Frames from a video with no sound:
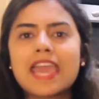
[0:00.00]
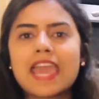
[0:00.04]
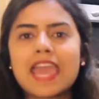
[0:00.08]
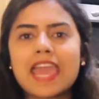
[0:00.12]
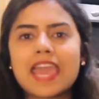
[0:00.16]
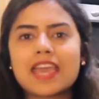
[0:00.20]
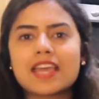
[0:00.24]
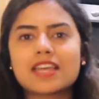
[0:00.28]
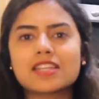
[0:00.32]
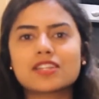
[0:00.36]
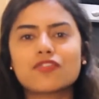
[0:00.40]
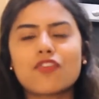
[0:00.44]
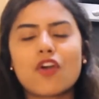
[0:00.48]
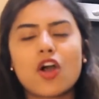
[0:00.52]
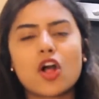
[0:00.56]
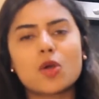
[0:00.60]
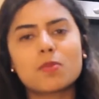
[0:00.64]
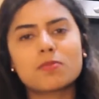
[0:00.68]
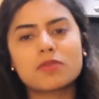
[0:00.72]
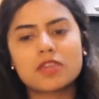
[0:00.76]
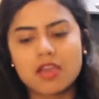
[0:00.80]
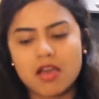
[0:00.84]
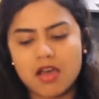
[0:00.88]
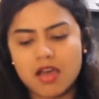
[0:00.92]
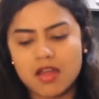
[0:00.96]
and
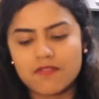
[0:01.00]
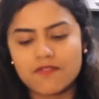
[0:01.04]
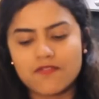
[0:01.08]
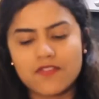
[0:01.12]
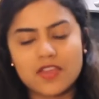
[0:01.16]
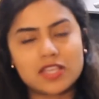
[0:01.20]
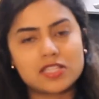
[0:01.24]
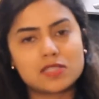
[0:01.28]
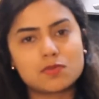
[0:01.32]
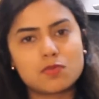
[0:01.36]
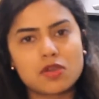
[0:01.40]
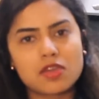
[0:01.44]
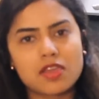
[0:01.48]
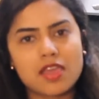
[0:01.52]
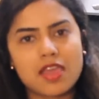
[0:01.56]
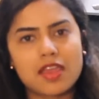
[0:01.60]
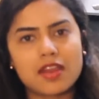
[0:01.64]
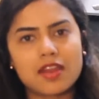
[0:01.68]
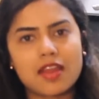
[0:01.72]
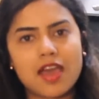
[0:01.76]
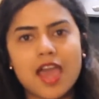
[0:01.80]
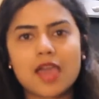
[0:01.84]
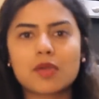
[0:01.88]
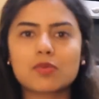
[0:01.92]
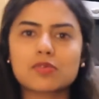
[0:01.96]
follow me on Facebook,
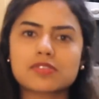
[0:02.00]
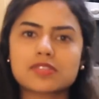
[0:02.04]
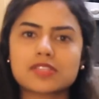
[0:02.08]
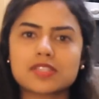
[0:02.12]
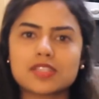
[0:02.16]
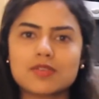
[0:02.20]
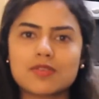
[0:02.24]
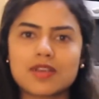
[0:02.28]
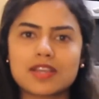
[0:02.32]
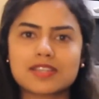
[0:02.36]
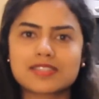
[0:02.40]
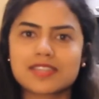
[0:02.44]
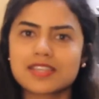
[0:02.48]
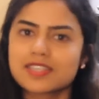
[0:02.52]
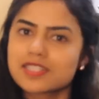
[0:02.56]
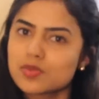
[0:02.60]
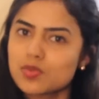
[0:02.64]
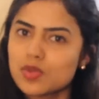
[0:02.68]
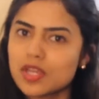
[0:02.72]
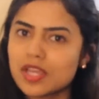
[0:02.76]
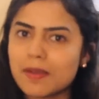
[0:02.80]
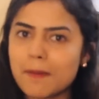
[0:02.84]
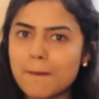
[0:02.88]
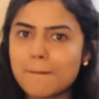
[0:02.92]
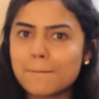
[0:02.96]
and I will see you guys next
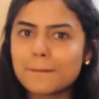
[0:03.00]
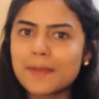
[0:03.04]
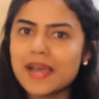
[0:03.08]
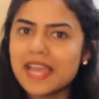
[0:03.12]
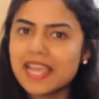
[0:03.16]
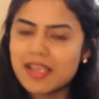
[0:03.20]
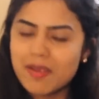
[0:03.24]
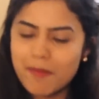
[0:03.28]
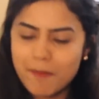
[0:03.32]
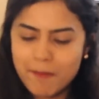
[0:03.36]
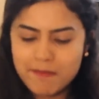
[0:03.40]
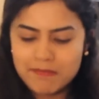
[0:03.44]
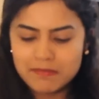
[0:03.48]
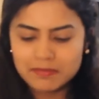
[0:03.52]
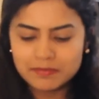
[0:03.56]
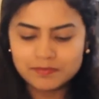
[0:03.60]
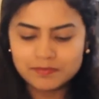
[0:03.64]
week. Bye!